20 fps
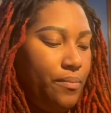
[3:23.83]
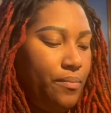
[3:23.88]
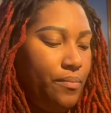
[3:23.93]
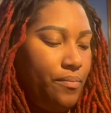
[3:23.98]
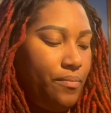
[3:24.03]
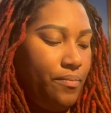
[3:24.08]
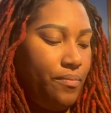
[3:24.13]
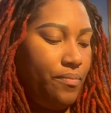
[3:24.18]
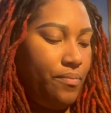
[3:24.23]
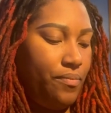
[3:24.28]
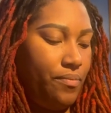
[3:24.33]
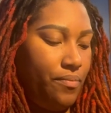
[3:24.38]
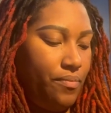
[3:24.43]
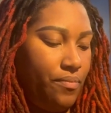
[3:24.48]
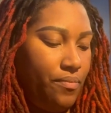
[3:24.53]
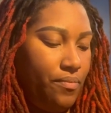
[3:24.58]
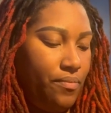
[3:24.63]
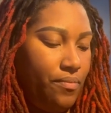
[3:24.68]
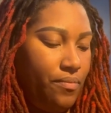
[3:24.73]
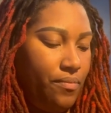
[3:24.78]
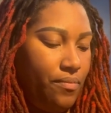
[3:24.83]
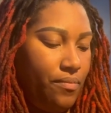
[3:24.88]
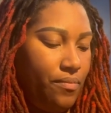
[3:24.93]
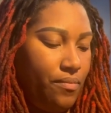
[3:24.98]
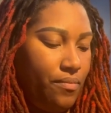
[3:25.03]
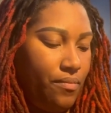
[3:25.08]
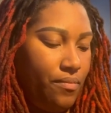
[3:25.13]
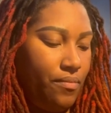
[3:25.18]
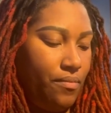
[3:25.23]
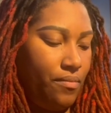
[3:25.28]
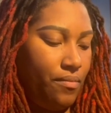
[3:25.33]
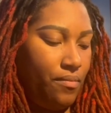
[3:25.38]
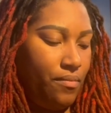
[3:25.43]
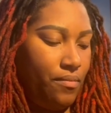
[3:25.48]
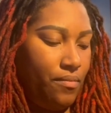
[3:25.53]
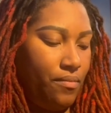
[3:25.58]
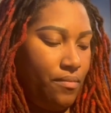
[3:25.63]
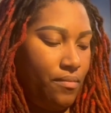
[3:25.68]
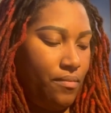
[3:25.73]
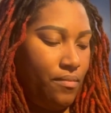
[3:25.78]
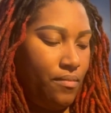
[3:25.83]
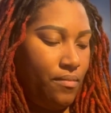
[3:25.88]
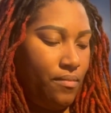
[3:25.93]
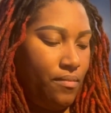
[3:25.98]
(silence)